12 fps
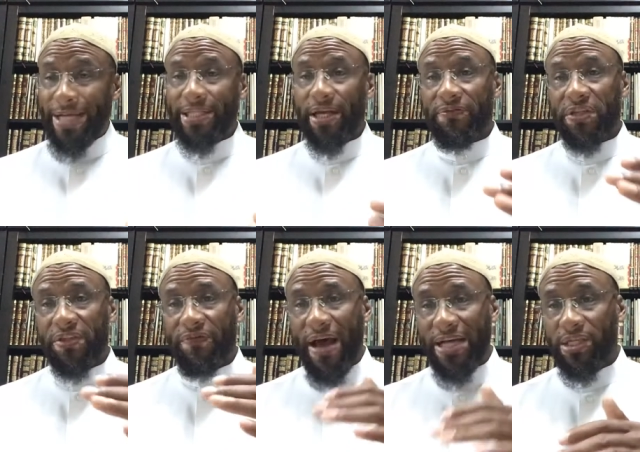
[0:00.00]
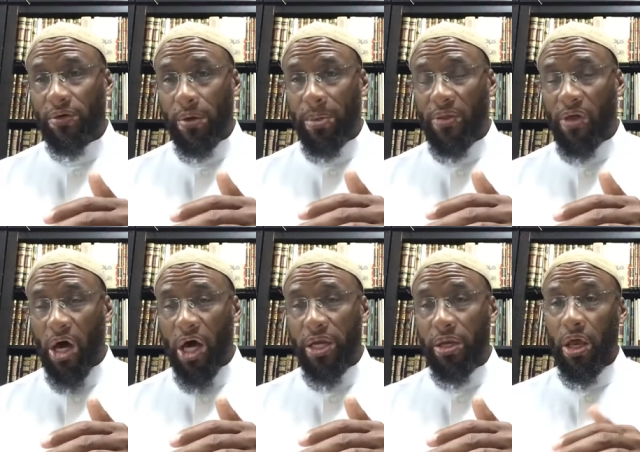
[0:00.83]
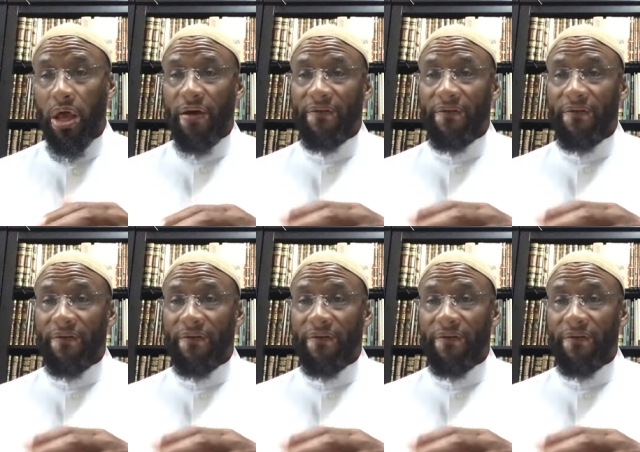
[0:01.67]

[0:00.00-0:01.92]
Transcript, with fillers: Instead of just fasting Ramadan,